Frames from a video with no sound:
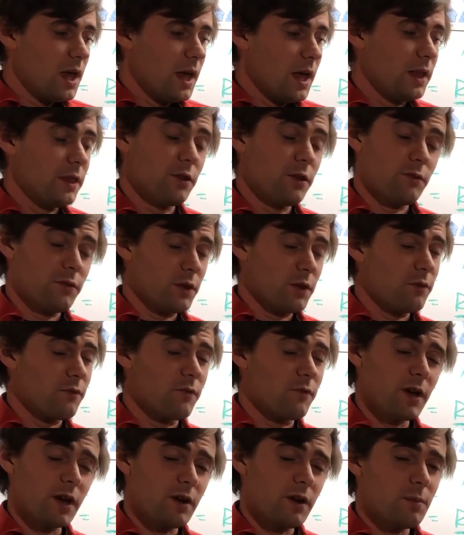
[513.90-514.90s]
And they're
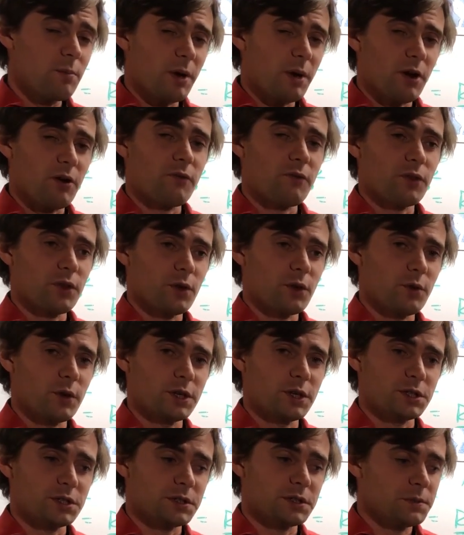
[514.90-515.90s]
very powerful
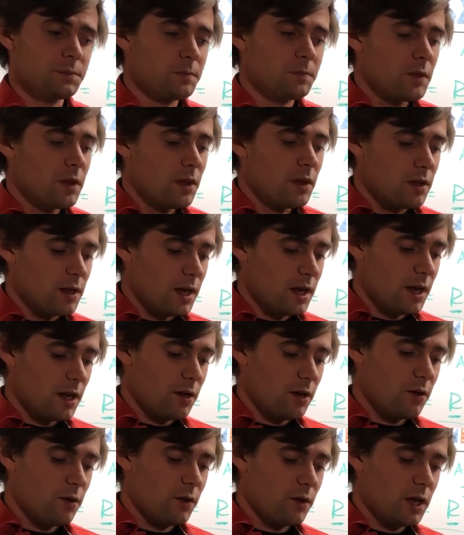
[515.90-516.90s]
equations.
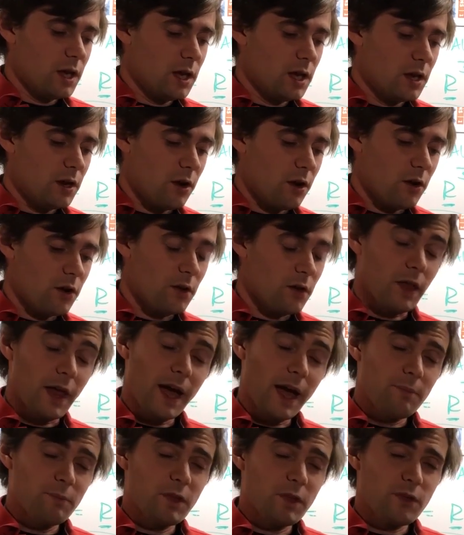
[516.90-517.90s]
Now, in our
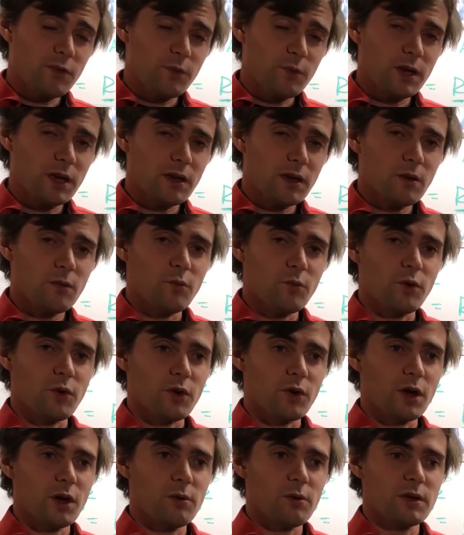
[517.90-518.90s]
lab this week,
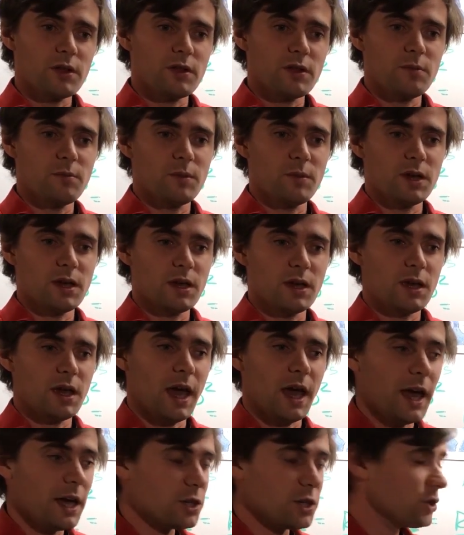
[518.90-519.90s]
we're going to be
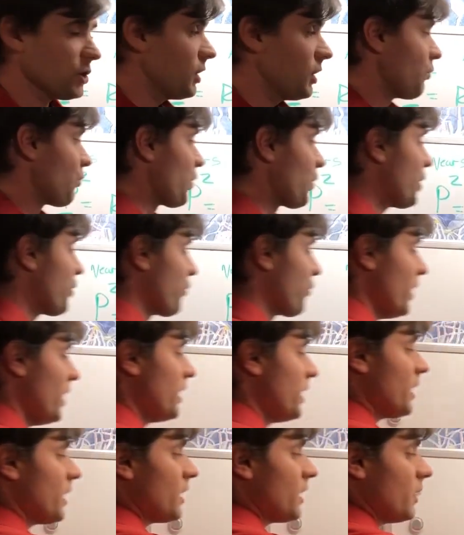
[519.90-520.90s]
actually
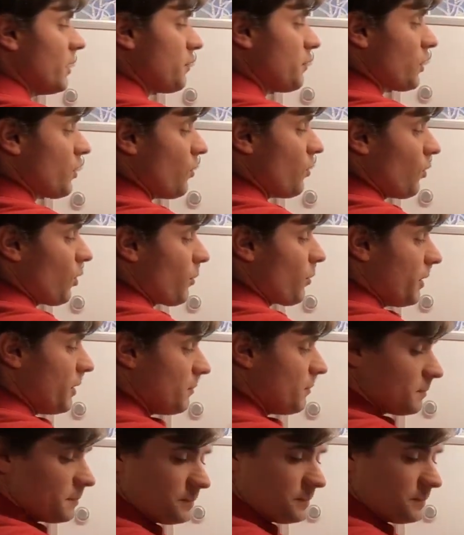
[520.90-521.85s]
recreating an elliptical orbit.